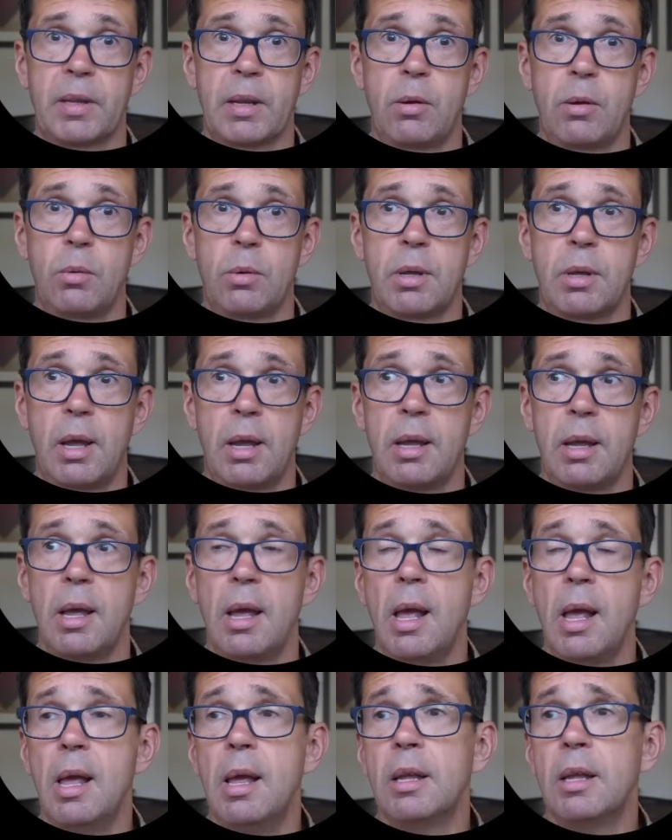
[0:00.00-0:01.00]
Okay,
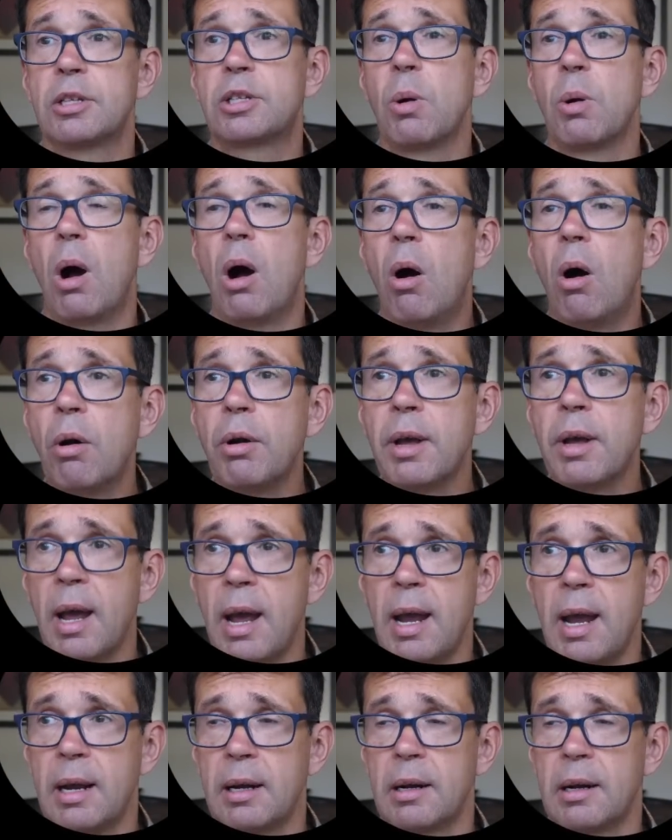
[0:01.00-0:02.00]
so on a
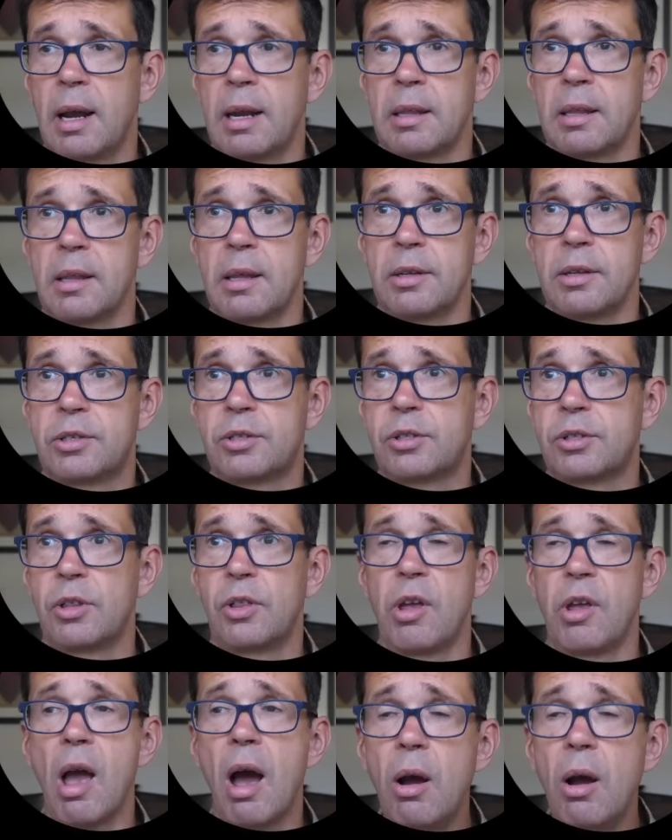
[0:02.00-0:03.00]
hand like this,
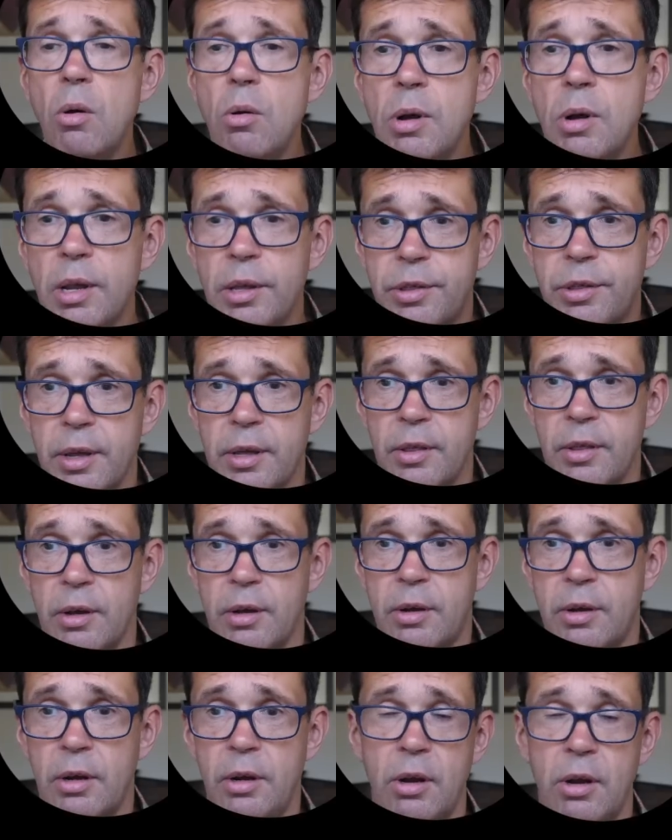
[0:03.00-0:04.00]
the only thing
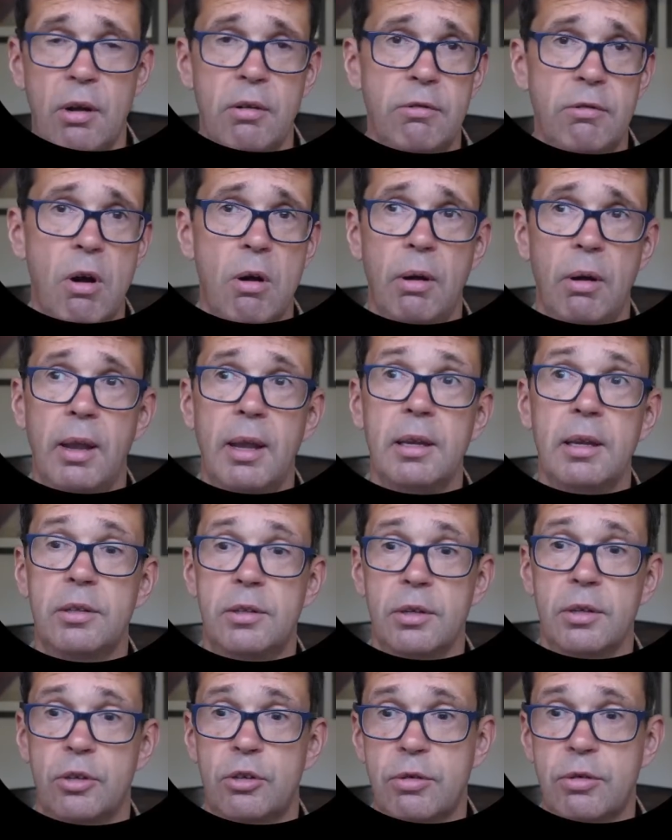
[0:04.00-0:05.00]
that can go wrong
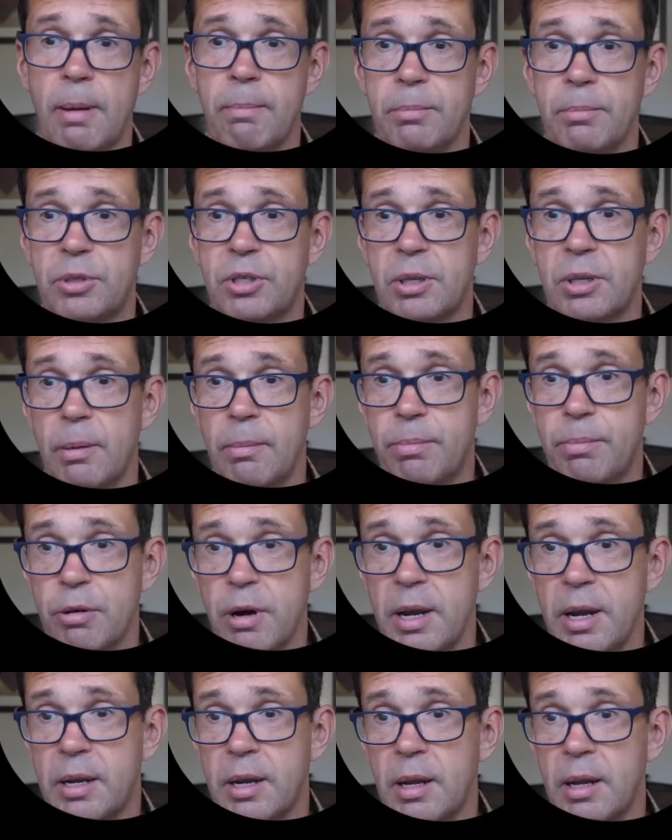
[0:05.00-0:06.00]
is that trumps
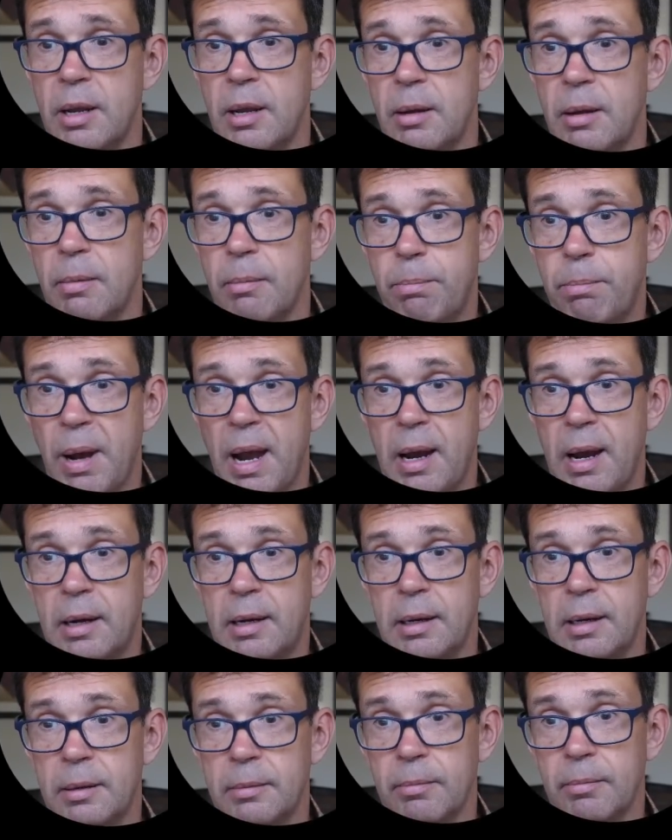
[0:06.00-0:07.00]
break
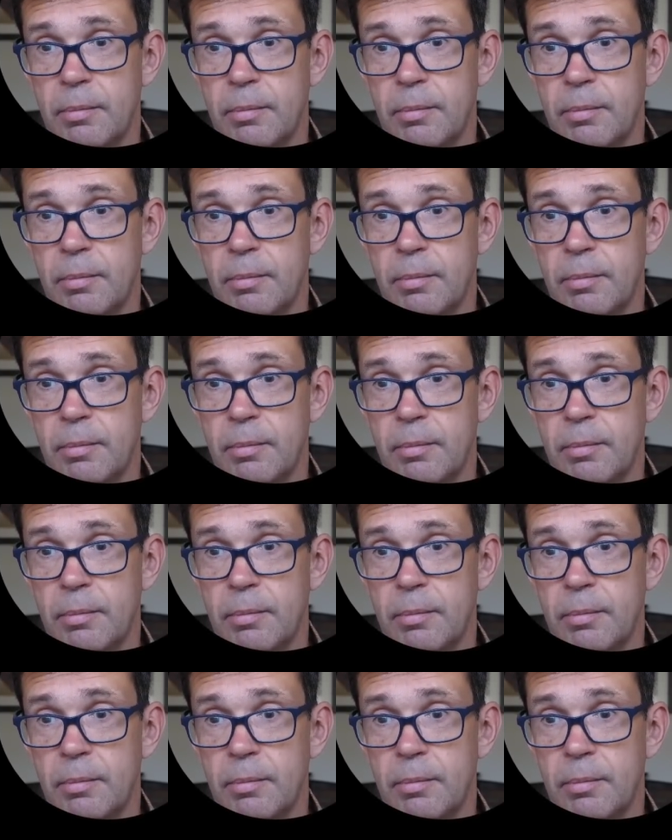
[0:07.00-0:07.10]
badly.